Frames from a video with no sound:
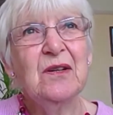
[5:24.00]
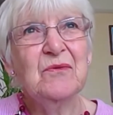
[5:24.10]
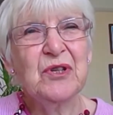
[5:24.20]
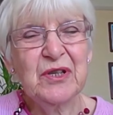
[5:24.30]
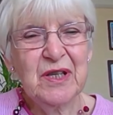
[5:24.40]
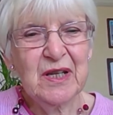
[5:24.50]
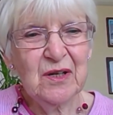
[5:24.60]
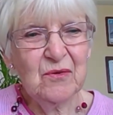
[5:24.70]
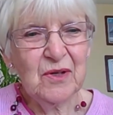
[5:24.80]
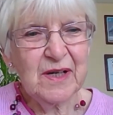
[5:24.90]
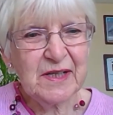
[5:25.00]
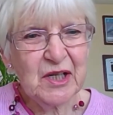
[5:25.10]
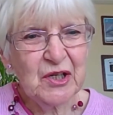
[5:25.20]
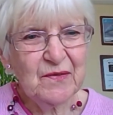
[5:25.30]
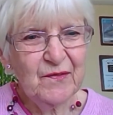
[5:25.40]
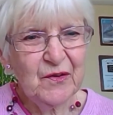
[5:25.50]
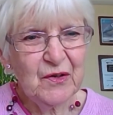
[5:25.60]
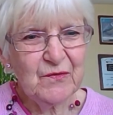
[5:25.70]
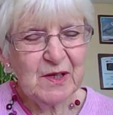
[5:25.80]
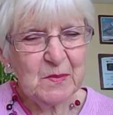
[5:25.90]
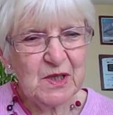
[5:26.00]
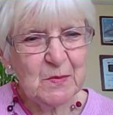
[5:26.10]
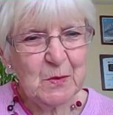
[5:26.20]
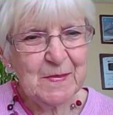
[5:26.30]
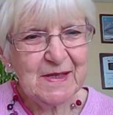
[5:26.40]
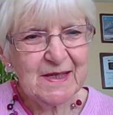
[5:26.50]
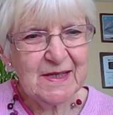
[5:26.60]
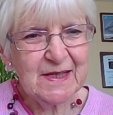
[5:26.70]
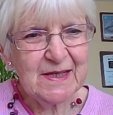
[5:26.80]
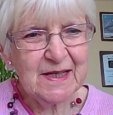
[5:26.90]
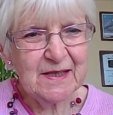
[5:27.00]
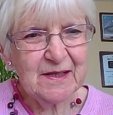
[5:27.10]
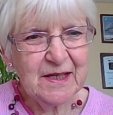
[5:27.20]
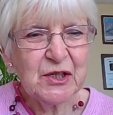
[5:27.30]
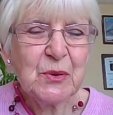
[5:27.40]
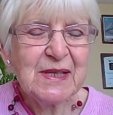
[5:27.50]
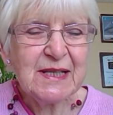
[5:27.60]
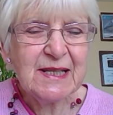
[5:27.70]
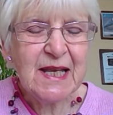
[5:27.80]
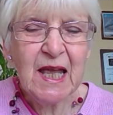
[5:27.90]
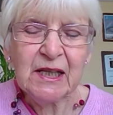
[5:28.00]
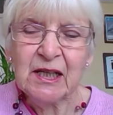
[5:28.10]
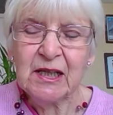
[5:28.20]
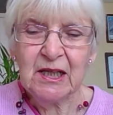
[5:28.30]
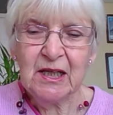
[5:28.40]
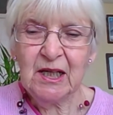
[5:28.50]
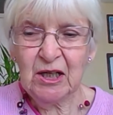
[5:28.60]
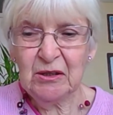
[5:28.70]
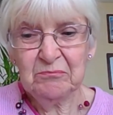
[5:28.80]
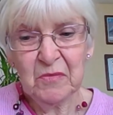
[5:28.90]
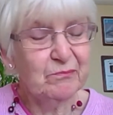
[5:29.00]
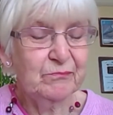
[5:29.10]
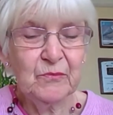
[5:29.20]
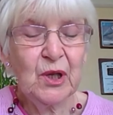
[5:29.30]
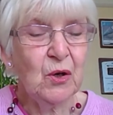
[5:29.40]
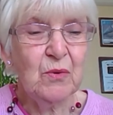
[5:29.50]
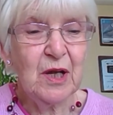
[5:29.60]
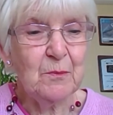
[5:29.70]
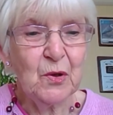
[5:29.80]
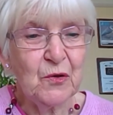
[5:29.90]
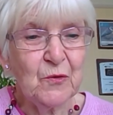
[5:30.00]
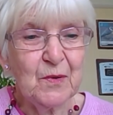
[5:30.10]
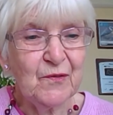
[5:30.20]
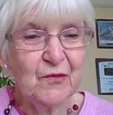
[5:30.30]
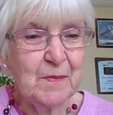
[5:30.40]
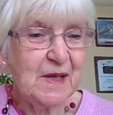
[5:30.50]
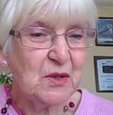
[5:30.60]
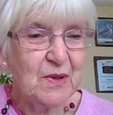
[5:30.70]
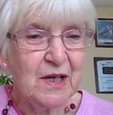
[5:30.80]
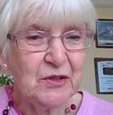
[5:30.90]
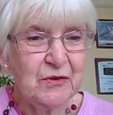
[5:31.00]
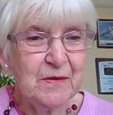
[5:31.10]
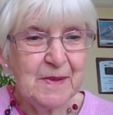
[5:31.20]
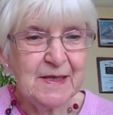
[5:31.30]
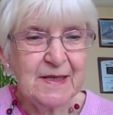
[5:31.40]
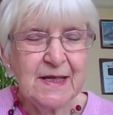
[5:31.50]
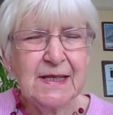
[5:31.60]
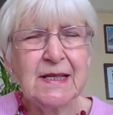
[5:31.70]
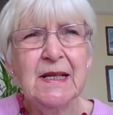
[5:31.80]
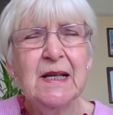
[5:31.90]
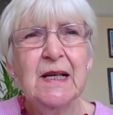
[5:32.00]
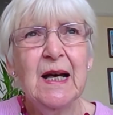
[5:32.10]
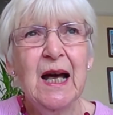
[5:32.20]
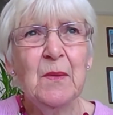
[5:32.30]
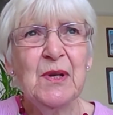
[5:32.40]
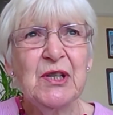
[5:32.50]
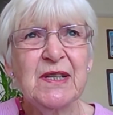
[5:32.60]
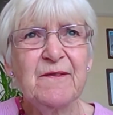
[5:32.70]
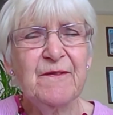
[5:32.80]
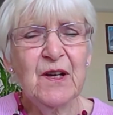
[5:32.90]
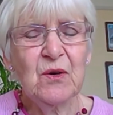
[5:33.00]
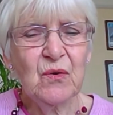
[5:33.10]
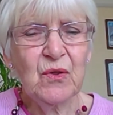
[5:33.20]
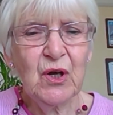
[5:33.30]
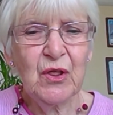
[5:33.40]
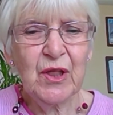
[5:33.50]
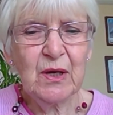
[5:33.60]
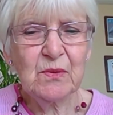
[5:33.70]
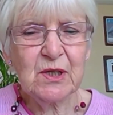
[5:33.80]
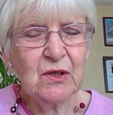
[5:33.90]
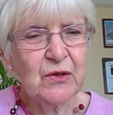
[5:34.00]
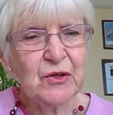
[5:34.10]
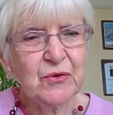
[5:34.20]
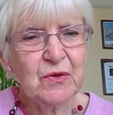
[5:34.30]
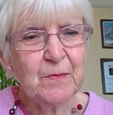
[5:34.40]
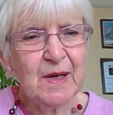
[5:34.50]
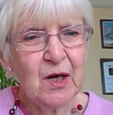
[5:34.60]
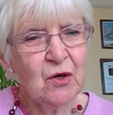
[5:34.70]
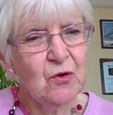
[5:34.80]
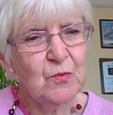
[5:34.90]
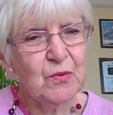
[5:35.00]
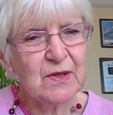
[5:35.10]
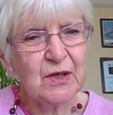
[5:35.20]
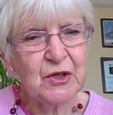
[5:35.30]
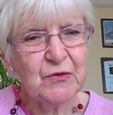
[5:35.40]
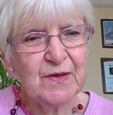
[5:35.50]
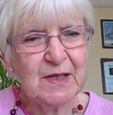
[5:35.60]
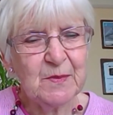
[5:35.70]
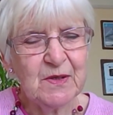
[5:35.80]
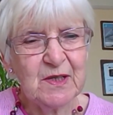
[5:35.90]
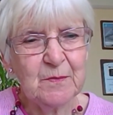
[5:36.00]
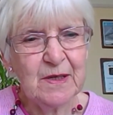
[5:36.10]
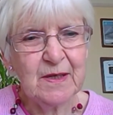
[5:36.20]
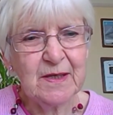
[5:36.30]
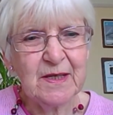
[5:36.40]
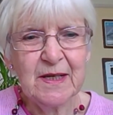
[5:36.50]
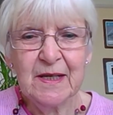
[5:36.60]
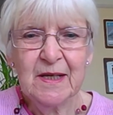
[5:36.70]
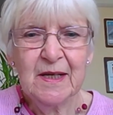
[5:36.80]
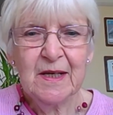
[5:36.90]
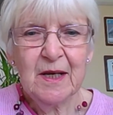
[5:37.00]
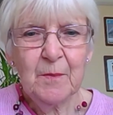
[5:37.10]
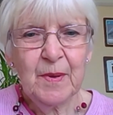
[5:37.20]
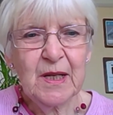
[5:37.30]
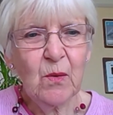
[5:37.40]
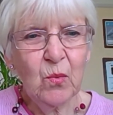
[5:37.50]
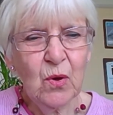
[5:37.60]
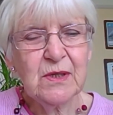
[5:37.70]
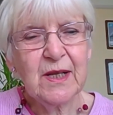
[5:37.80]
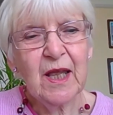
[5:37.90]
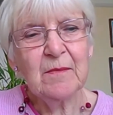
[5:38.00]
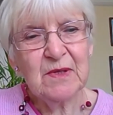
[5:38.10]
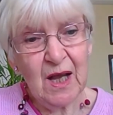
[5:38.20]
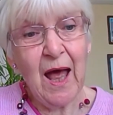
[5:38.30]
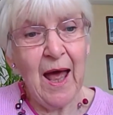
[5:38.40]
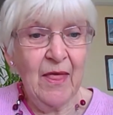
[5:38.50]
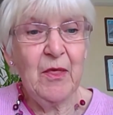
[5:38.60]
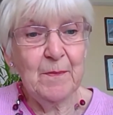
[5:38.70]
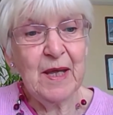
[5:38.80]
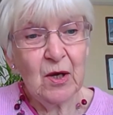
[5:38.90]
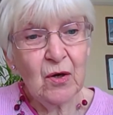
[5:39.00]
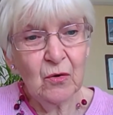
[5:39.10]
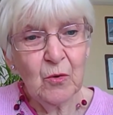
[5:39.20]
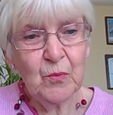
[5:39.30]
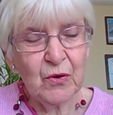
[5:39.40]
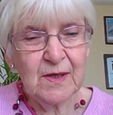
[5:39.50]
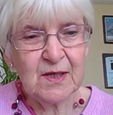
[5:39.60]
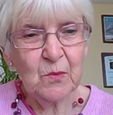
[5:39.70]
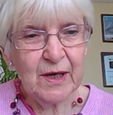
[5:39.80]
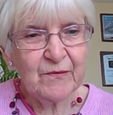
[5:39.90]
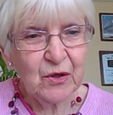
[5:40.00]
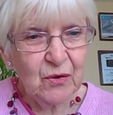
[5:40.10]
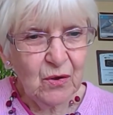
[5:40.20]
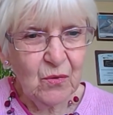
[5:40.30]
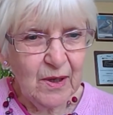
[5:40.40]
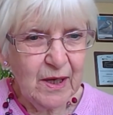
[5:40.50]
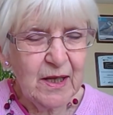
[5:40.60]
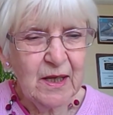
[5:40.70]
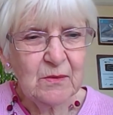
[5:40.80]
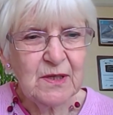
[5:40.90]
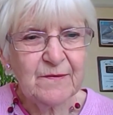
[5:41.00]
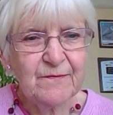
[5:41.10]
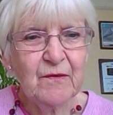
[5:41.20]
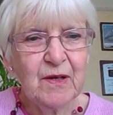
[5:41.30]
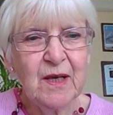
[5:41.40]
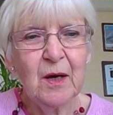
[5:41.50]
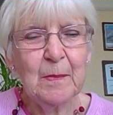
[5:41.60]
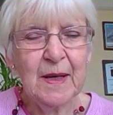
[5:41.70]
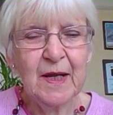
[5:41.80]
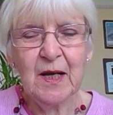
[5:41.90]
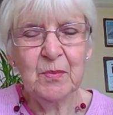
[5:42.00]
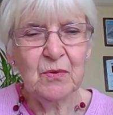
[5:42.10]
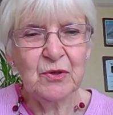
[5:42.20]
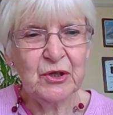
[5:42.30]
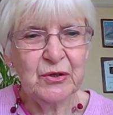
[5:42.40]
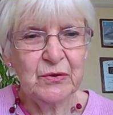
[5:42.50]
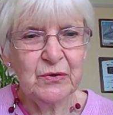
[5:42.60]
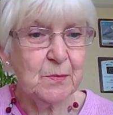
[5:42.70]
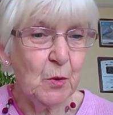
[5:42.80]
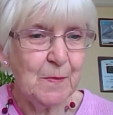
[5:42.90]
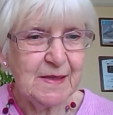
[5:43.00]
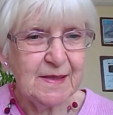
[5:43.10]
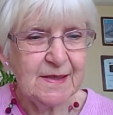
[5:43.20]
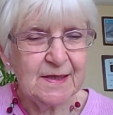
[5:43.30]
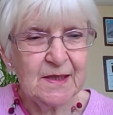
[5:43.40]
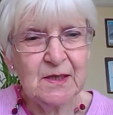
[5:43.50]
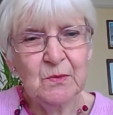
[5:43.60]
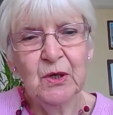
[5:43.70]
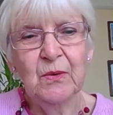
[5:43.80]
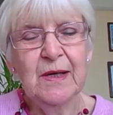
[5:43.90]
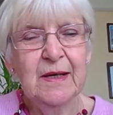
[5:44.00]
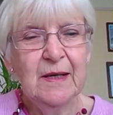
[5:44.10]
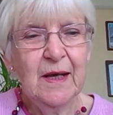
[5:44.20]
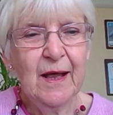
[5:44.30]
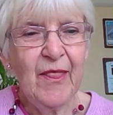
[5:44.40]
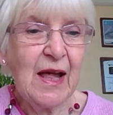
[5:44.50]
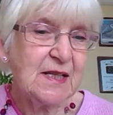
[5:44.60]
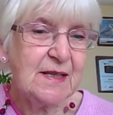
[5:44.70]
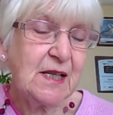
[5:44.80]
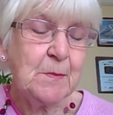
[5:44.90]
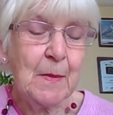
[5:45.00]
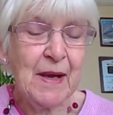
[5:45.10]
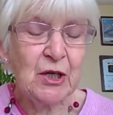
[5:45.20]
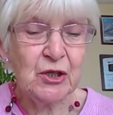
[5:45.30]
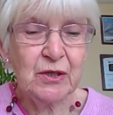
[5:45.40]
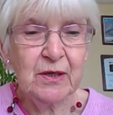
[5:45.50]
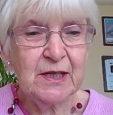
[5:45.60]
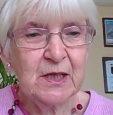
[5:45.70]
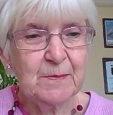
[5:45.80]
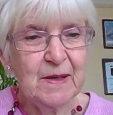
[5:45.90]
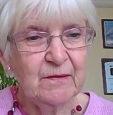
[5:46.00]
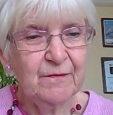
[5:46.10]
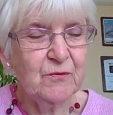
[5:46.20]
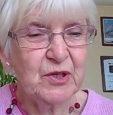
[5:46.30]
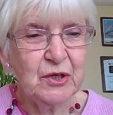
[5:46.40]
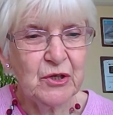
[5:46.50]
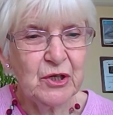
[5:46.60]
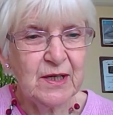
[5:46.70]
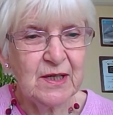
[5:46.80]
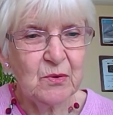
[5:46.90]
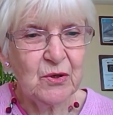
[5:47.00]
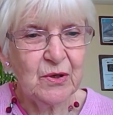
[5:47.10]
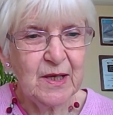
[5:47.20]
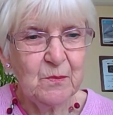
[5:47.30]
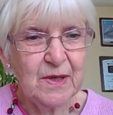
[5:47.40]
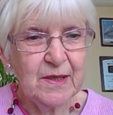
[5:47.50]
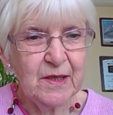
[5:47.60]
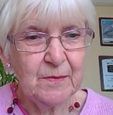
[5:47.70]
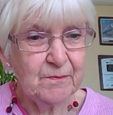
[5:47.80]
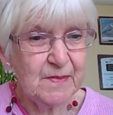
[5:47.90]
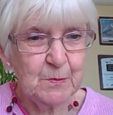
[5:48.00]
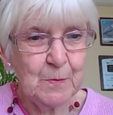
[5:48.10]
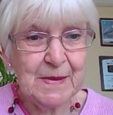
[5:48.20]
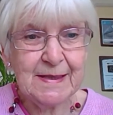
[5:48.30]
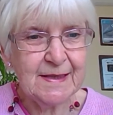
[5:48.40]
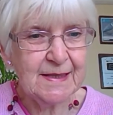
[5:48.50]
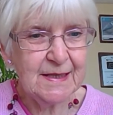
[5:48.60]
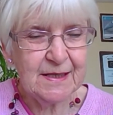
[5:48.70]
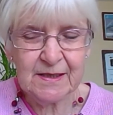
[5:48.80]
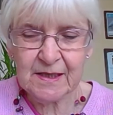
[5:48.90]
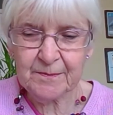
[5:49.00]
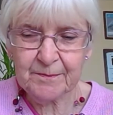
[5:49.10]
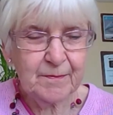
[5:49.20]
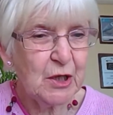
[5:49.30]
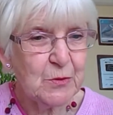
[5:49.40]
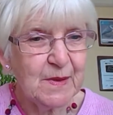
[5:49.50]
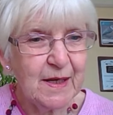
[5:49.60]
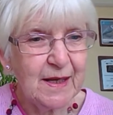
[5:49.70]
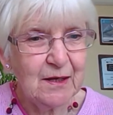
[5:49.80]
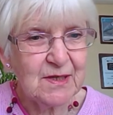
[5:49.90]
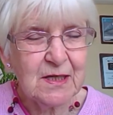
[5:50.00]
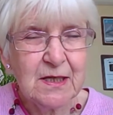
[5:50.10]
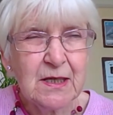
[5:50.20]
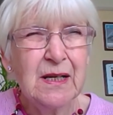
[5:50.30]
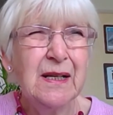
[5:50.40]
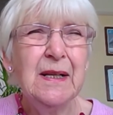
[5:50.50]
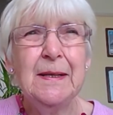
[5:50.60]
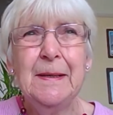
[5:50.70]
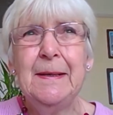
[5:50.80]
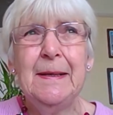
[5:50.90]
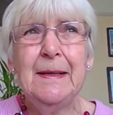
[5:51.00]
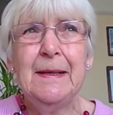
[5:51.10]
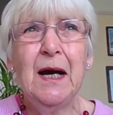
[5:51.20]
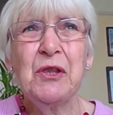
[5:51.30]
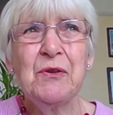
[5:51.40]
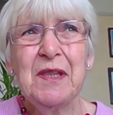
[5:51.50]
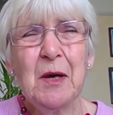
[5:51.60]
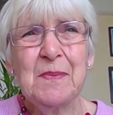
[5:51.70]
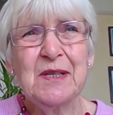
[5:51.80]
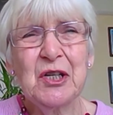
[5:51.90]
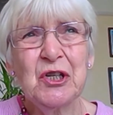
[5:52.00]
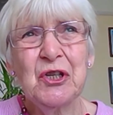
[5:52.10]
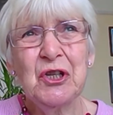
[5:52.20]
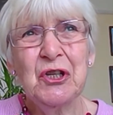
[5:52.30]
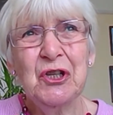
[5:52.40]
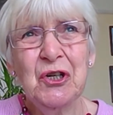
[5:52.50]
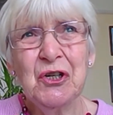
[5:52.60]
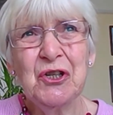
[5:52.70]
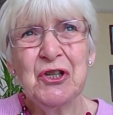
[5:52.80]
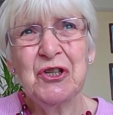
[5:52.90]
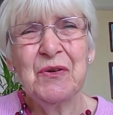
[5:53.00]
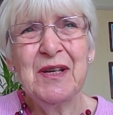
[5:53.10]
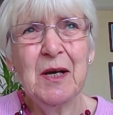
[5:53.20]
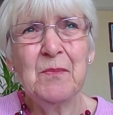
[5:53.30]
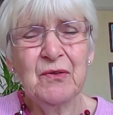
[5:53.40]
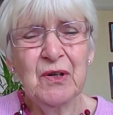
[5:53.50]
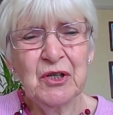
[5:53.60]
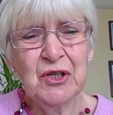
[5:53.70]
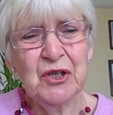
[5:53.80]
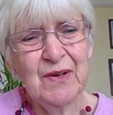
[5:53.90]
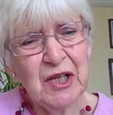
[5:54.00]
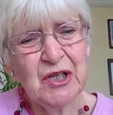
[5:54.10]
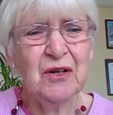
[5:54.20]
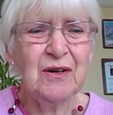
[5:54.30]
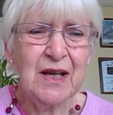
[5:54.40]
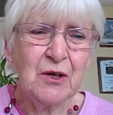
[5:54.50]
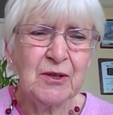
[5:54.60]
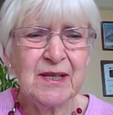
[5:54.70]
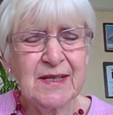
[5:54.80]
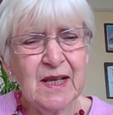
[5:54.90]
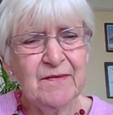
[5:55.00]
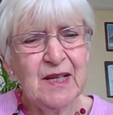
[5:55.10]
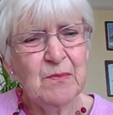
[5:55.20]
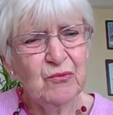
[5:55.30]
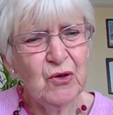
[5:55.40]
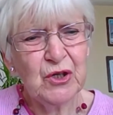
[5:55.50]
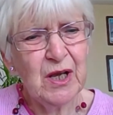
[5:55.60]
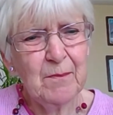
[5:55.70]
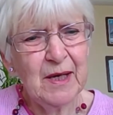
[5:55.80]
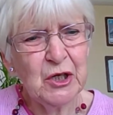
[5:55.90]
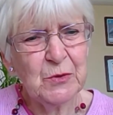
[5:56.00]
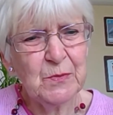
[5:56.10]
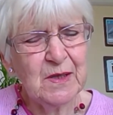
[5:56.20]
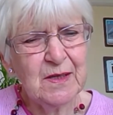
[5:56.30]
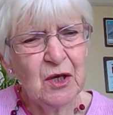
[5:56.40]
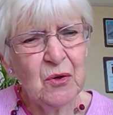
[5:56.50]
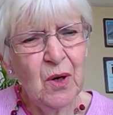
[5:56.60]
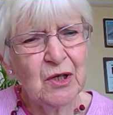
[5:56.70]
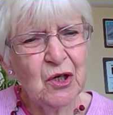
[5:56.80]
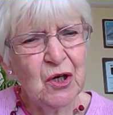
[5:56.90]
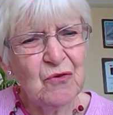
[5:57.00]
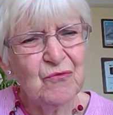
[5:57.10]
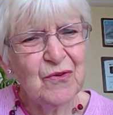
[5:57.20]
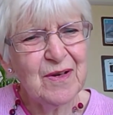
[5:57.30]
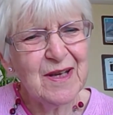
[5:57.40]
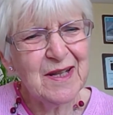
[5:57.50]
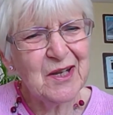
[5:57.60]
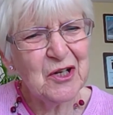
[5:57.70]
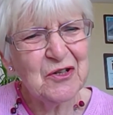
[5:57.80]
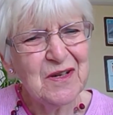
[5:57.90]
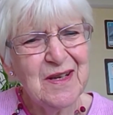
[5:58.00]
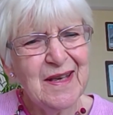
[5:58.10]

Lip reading: launched the Organisation for Responsible Businesses in 2010. We call it a movement for a better way of doing business. And we just felt that there was a lot of talk about corporate social responsibility, but it was aimed at the big corporates, and whatever you call it, it was very applicable to small businesses as well. And that's my passion. I'd spent 40 odd years working with small businesses as a management accountant. And when you're in that position, you're not just doing number crunching, you're HR, health and safety, project management. So I'd got a really good